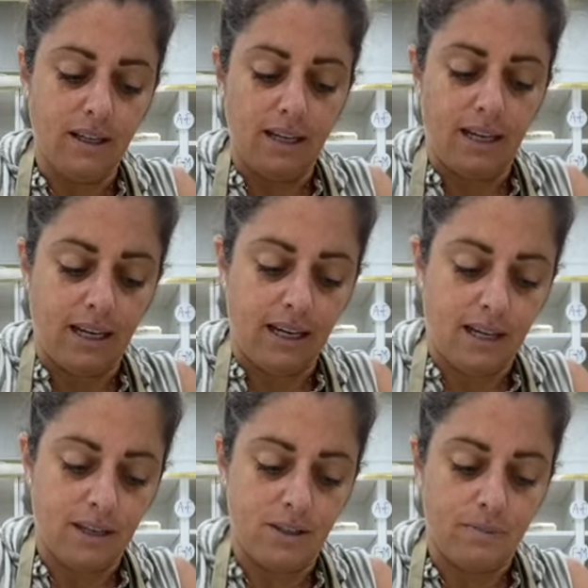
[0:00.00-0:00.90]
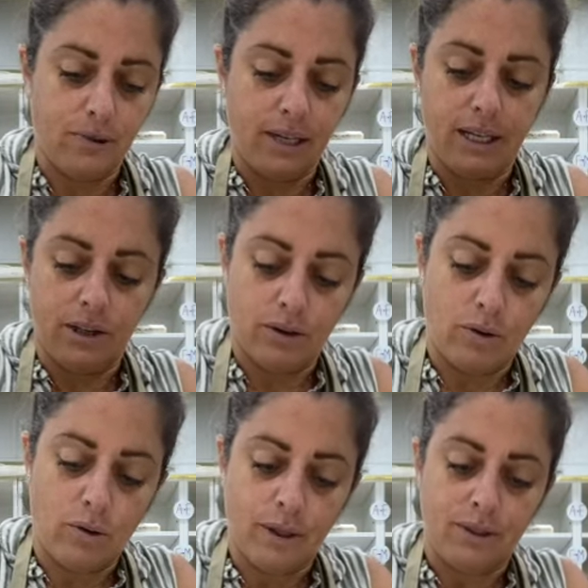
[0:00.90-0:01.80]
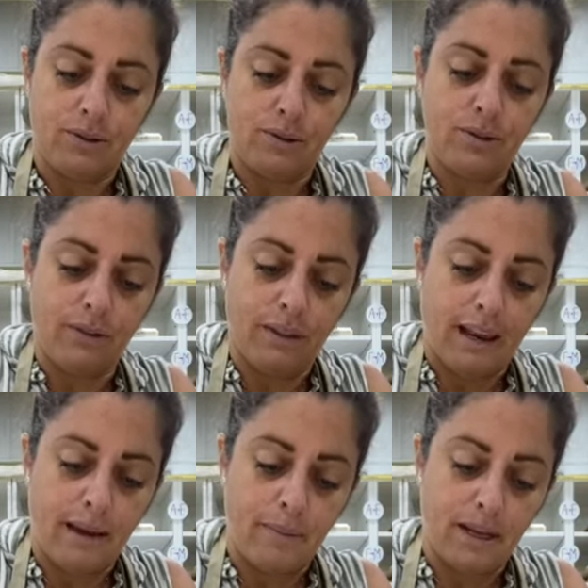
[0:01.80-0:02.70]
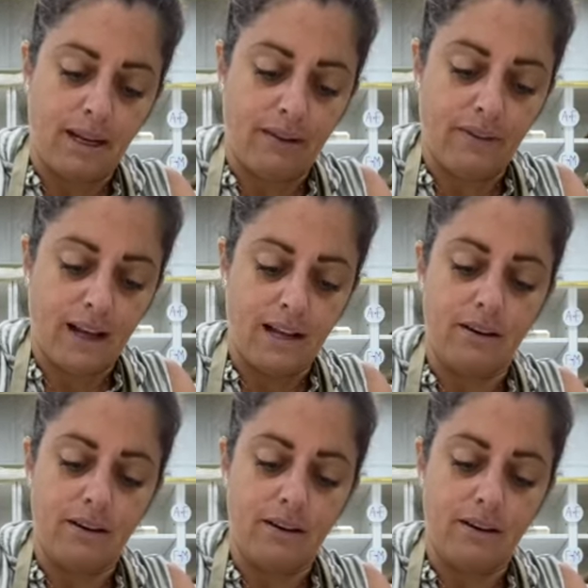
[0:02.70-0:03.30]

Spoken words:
any kind of debris or oils that I might have gotten